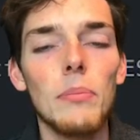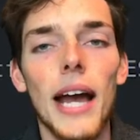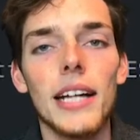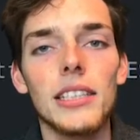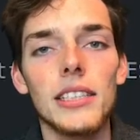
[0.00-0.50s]
the
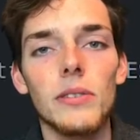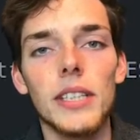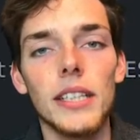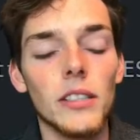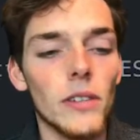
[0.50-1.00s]
packages
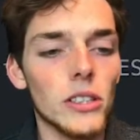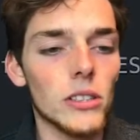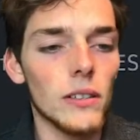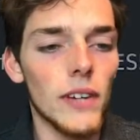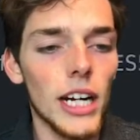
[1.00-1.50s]
within our
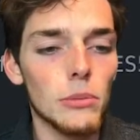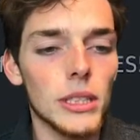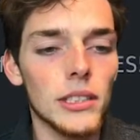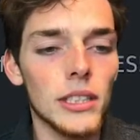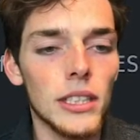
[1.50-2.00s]
virtual
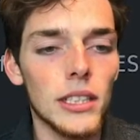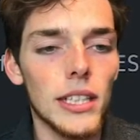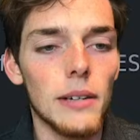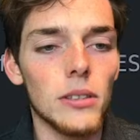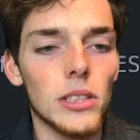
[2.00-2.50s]
environment
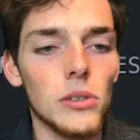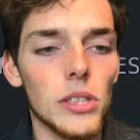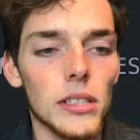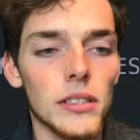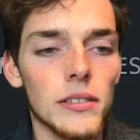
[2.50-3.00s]
that we're
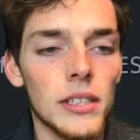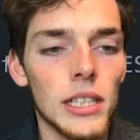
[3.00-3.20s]
using.